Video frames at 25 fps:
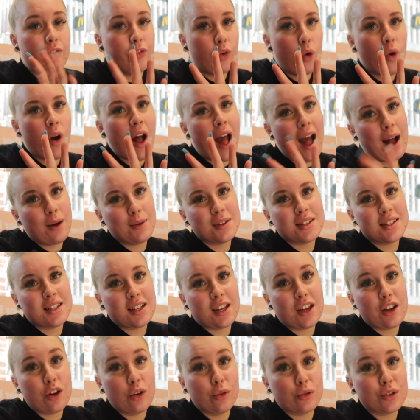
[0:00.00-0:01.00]
four hours to
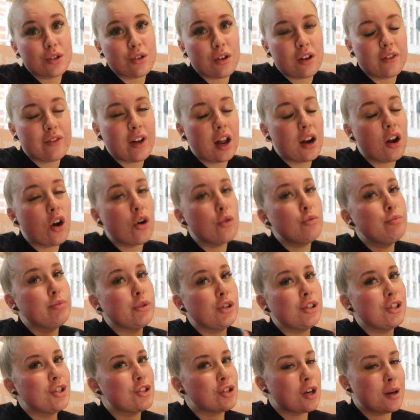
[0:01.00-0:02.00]
kill. So I've had a whole
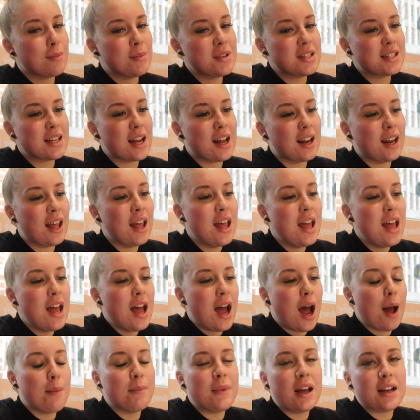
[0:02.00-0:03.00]
beauty treatment done.
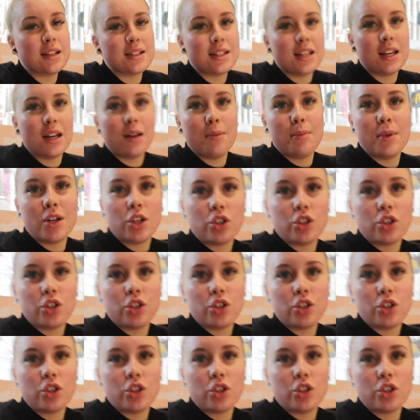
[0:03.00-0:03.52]
I'm now sitting in